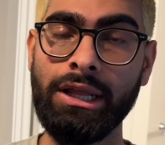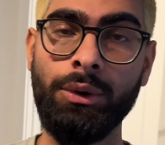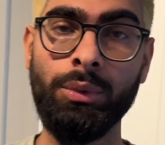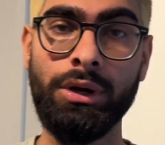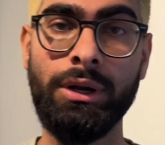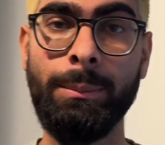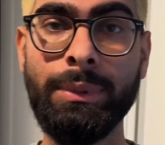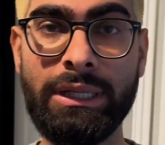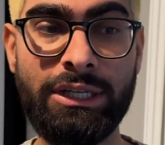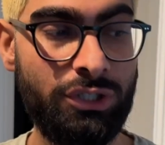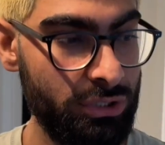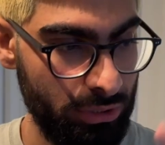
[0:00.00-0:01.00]
then we're gonna
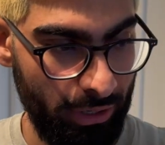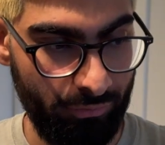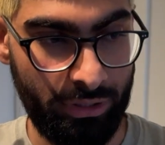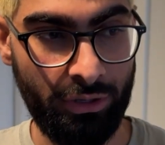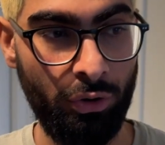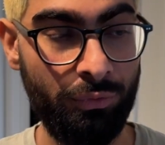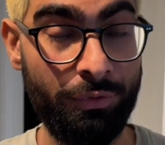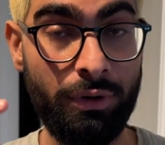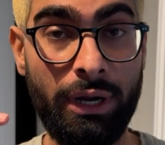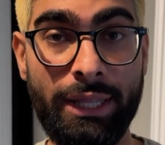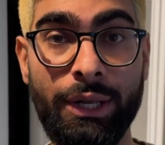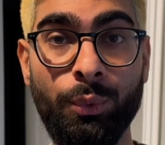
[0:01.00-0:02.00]
bleach everything over,
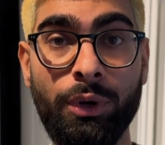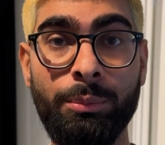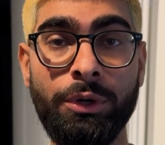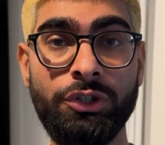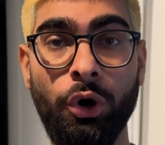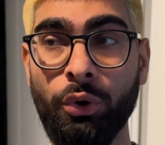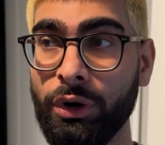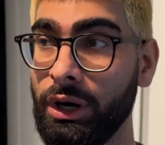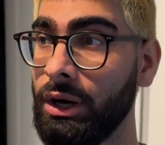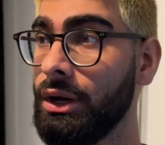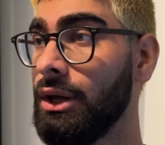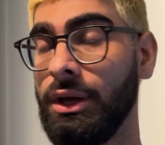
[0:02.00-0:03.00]
and then we're gonna put
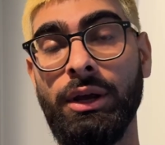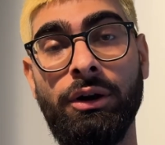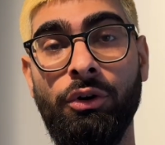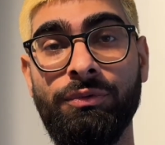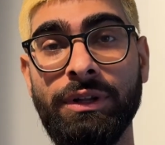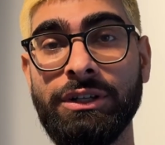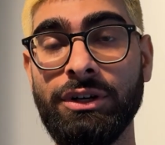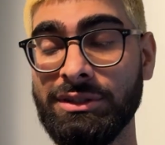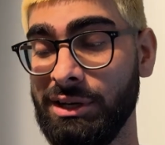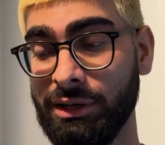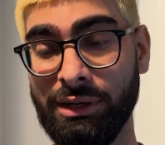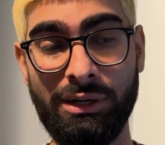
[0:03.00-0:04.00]
toner. Hopefully it turns
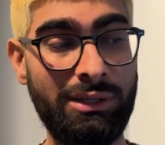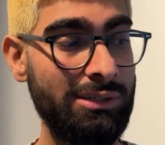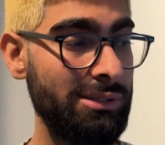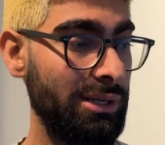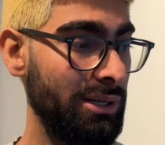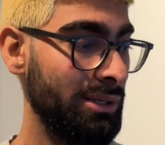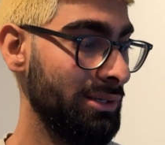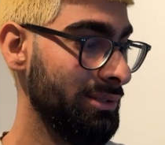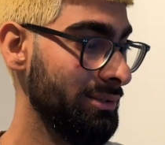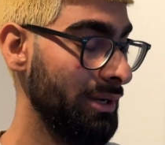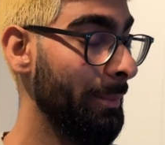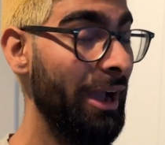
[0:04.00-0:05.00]
out good, because like
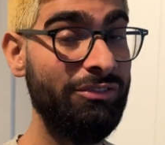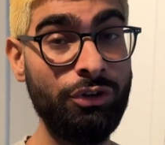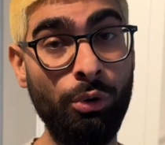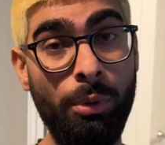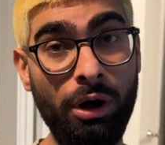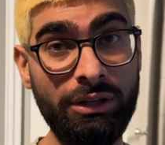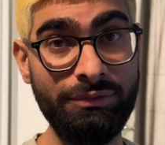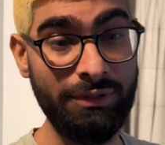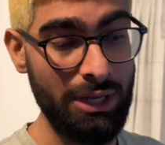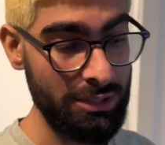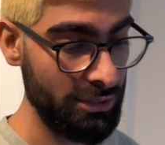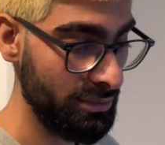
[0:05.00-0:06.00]
I'm gonna have to go bald if it
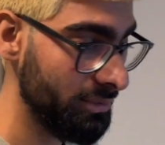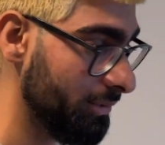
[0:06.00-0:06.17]
doesn't.